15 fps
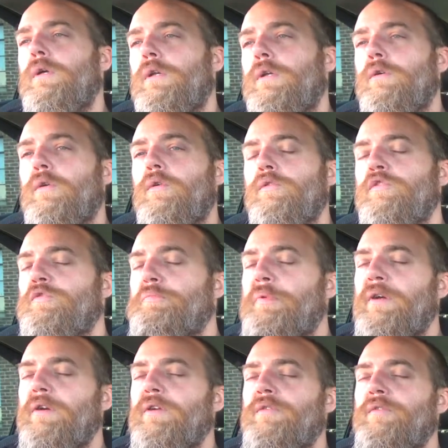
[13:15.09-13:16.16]
You know,
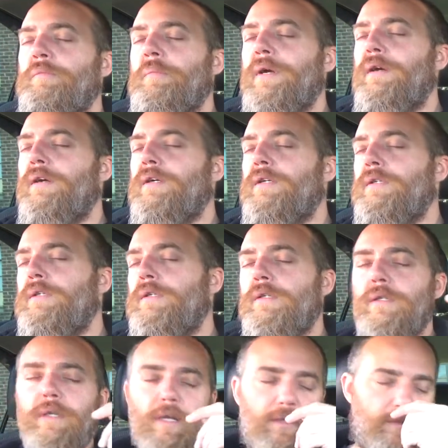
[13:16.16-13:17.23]
spirit of America.
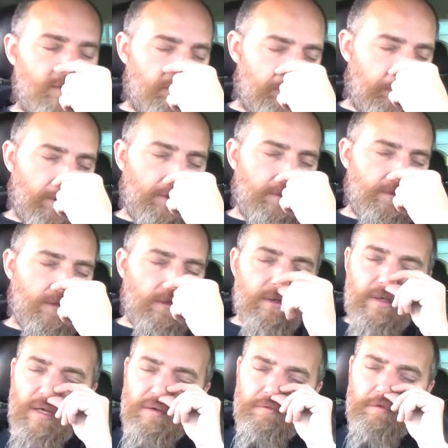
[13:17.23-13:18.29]
That's the spirit of the
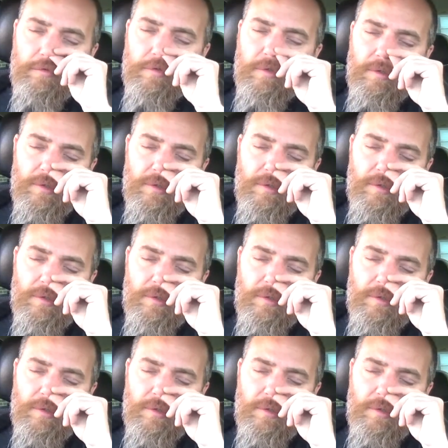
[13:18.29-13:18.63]
devil.